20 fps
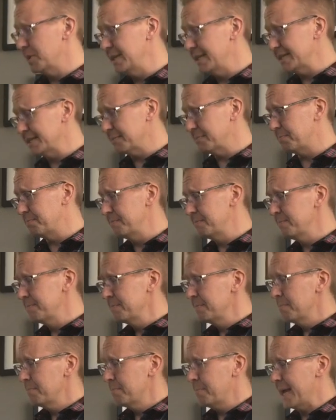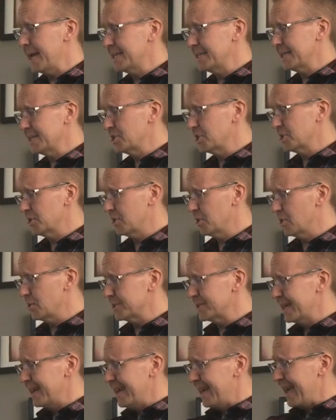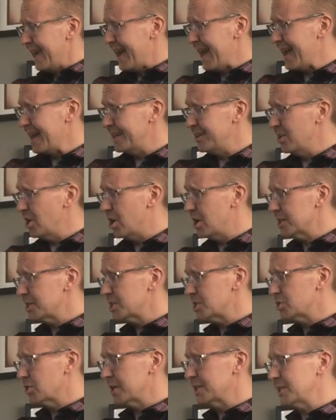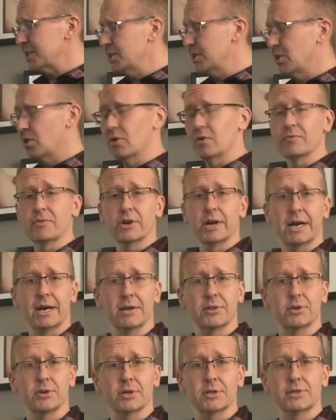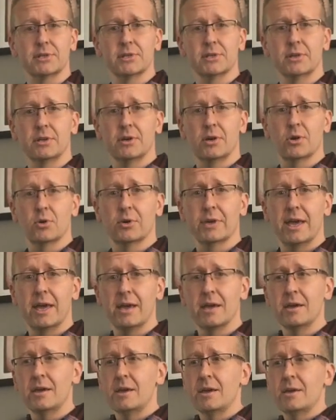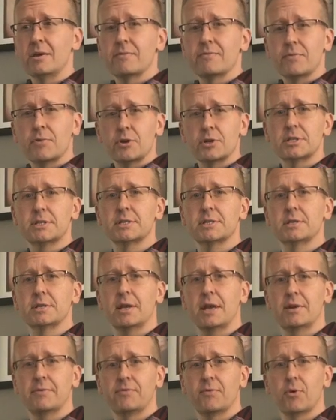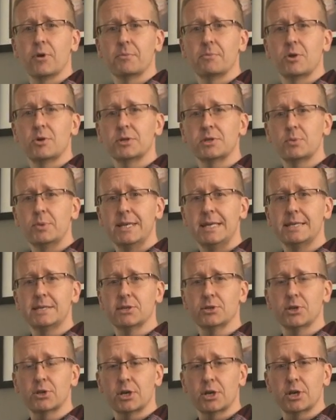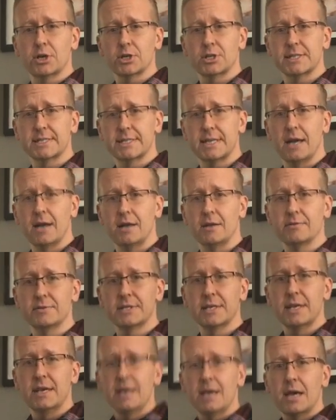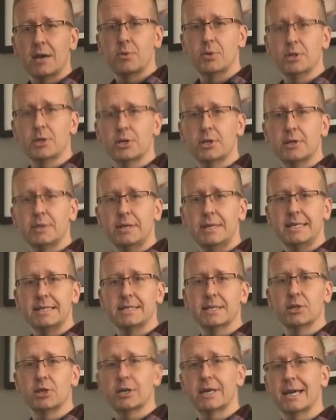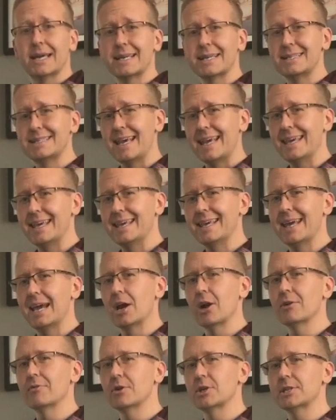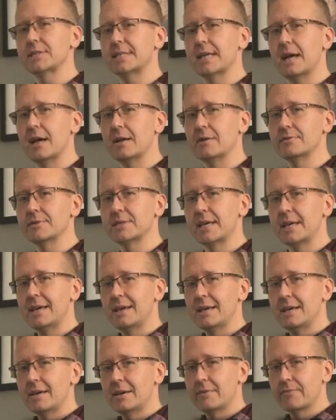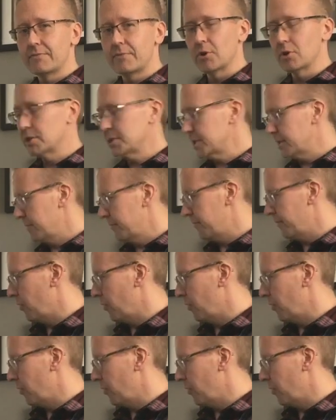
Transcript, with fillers: we need to pay attention to those and not stressing over others, okay? First and foremost, we need to look at ourselves and we look, need to look at taking care of ourselves first and